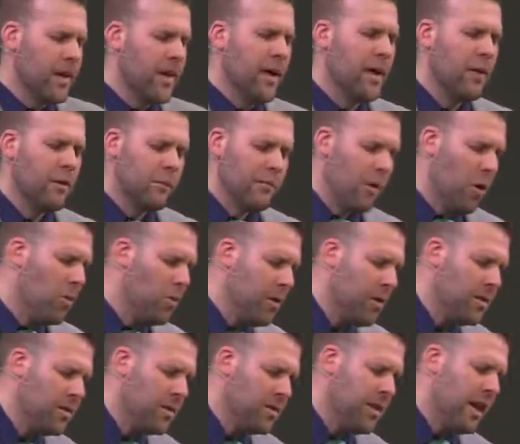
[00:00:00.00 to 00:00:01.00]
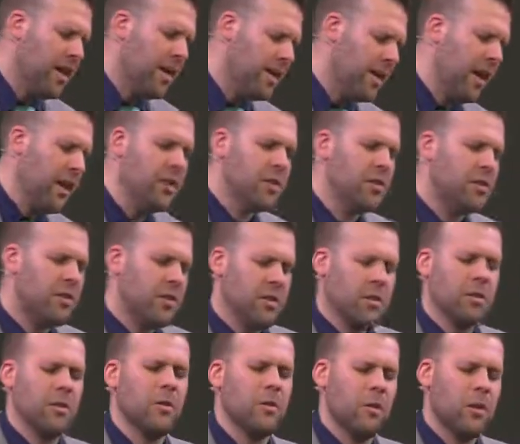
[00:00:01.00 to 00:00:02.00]
in focus and dedication to
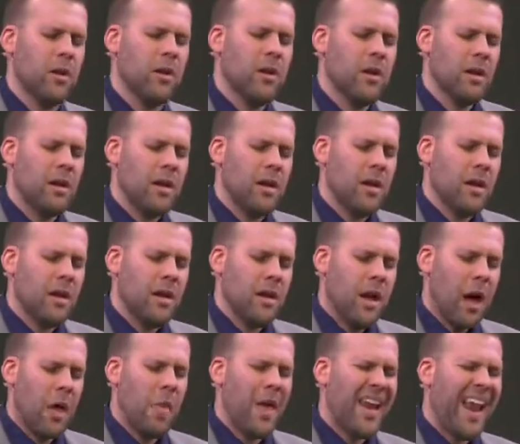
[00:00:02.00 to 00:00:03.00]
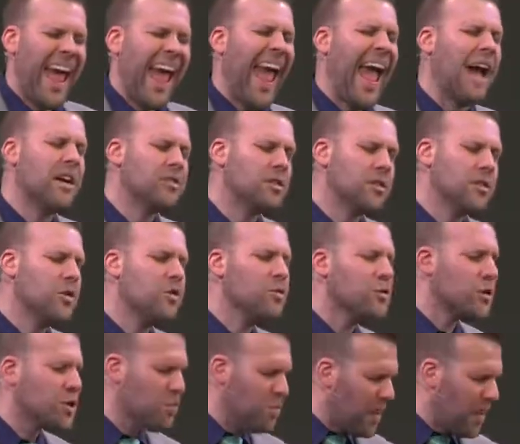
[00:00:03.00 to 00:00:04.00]
you. And that as you
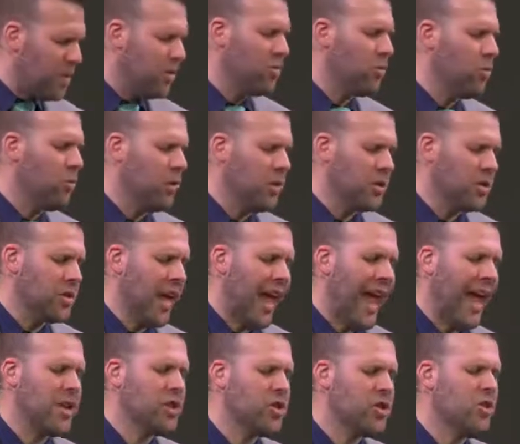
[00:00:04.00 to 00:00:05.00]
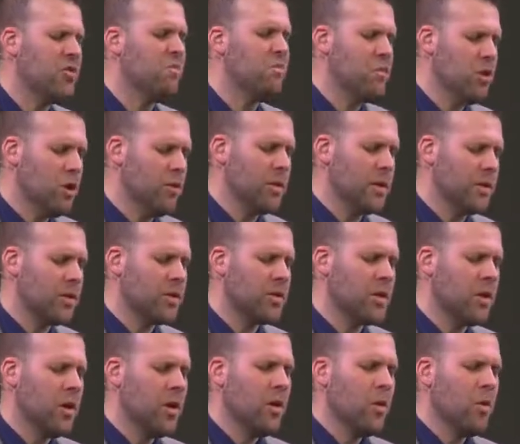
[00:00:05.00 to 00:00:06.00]
speak to us, as you move
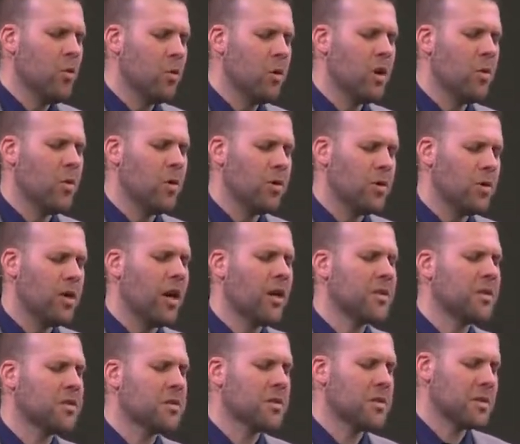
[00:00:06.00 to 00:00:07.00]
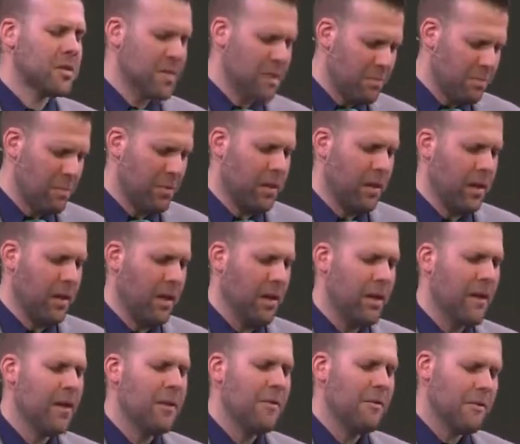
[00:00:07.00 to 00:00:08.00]
us, we would just simply
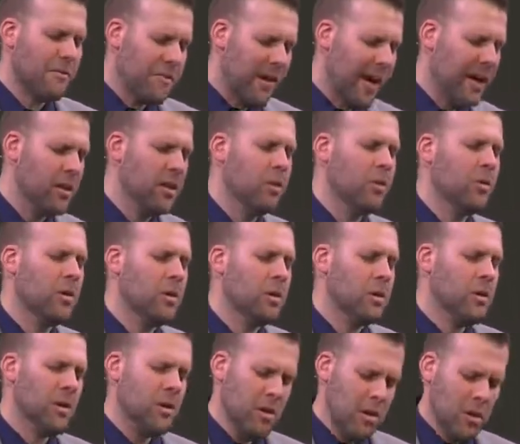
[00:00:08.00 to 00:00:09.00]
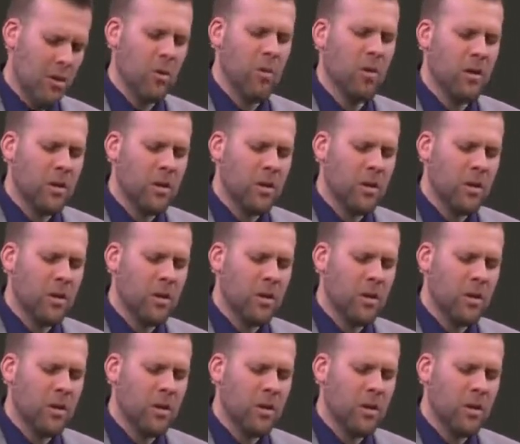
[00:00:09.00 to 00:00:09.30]
follow you.